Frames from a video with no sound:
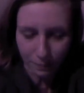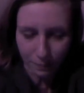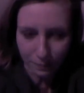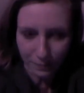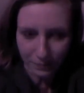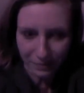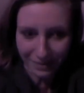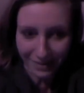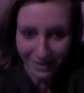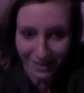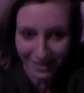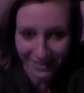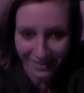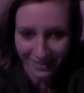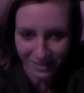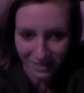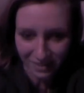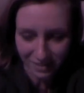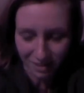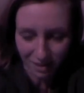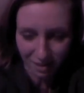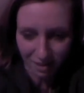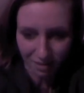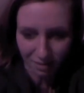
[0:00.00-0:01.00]

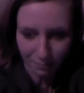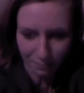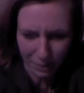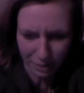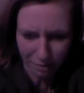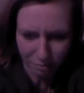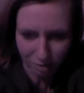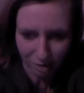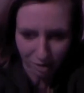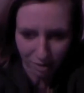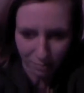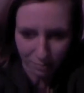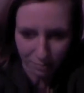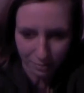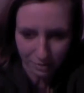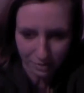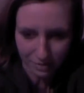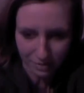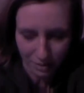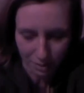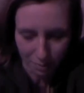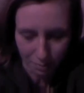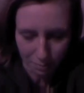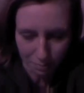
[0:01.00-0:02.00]
because my grandma
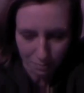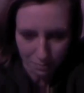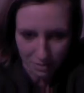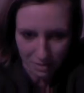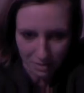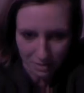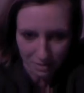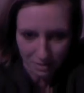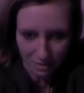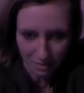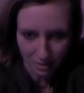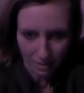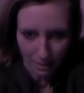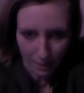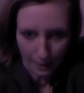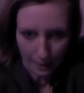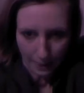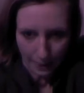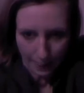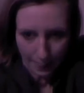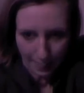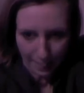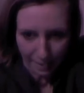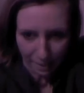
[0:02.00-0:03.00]
sent me
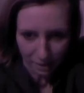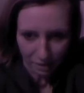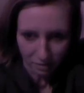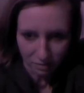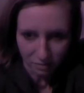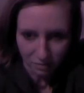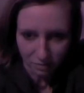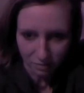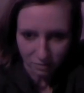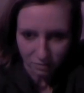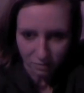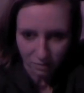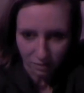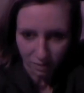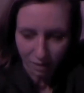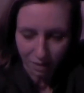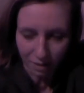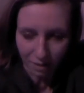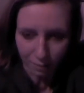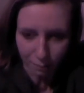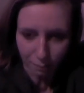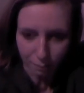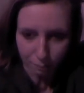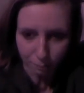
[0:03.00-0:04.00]

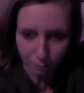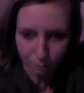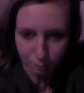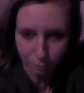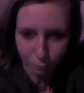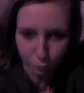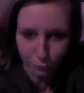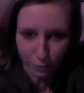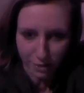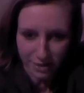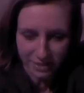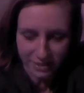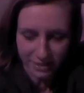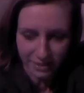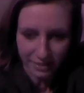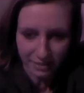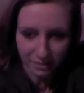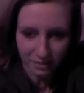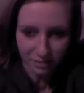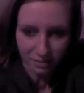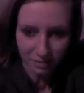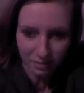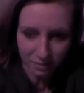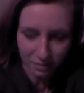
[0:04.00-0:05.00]
a
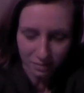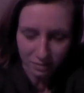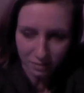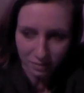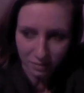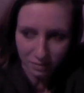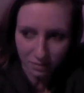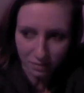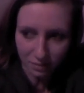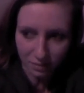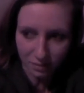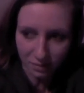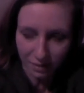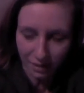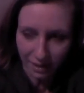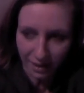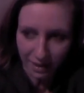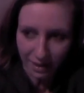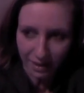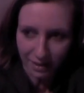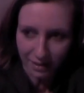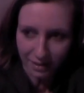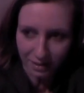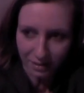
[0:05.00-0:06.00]
present,
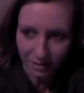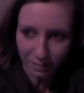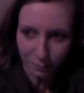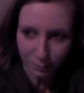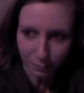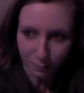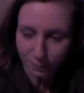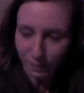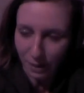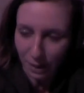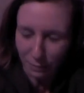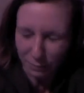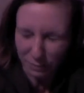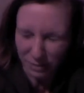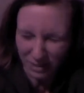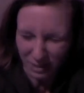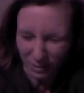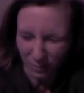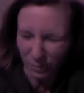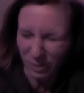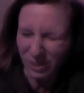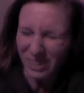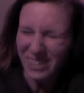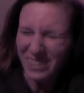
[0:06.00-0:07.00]
and I was
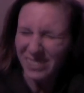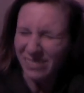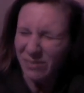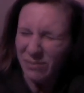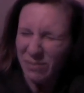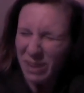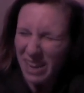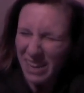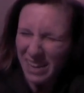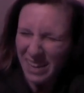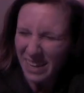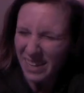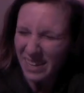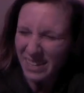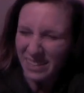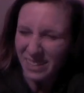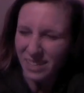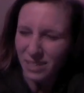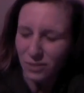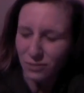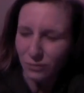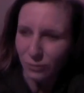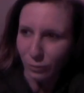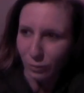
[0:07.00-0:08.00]
like, what am I getting
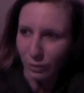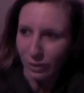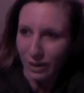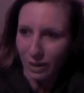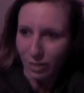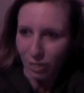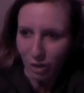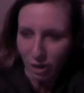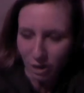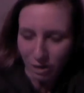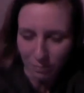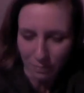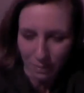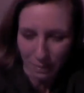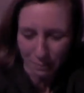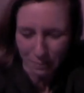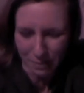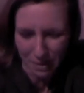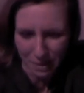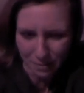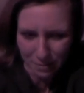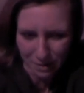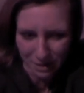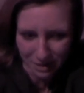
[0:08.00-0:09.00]
this for? And I thought about
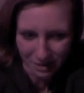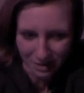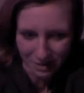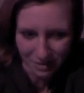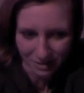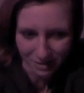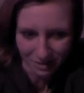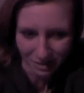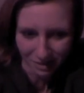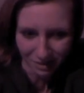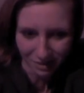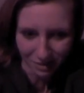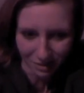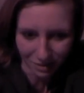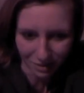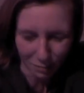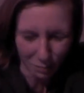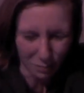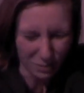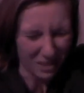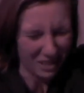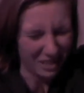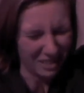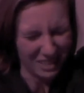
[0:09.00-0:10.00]
maybe it is
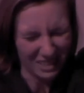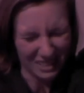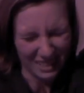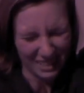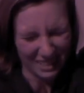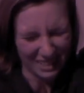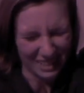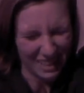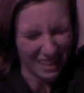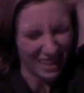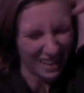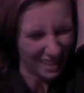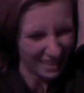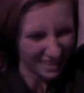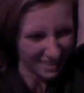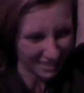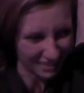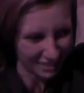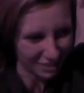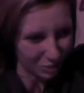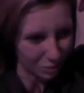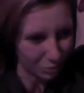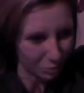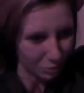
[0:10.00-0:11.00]
Hanukkah, but then I was like, nah, it's a
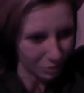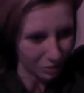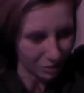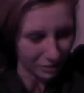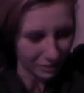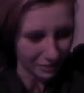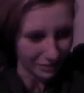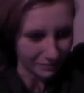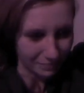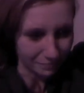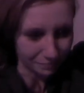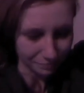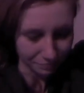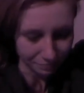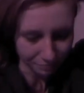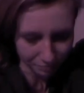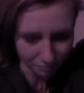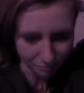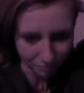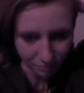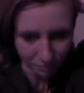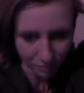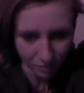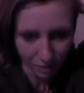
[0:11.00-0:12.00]
little too early.
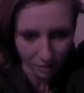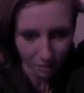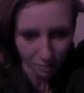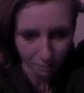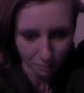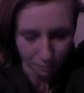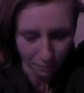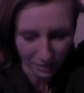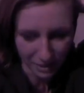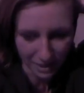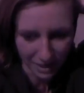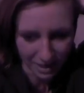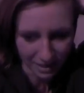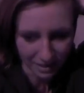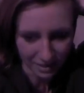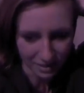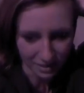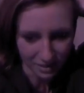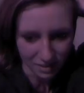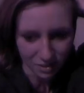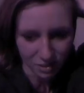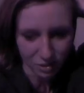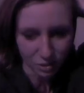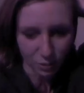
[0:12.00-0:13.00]
But yeah, it
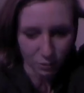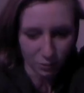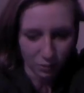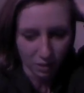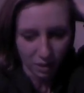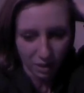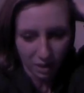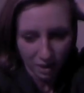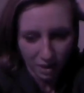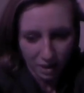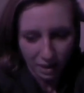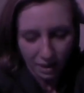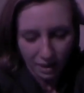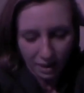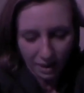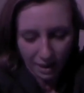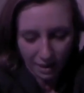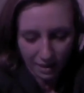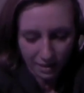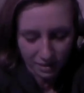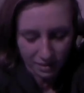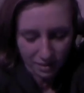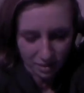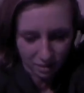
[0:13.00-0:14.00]
is. So
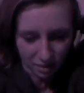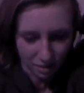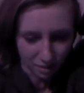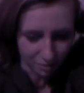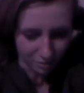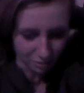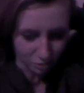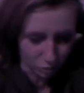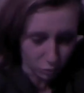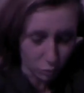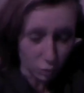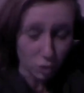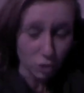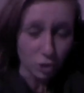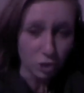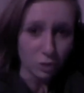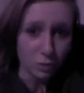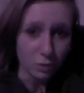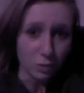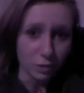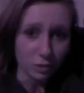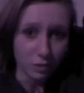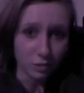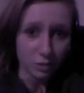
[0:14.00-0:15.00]
any
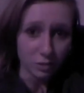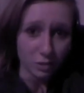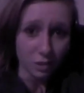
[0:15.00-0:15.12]
Jewish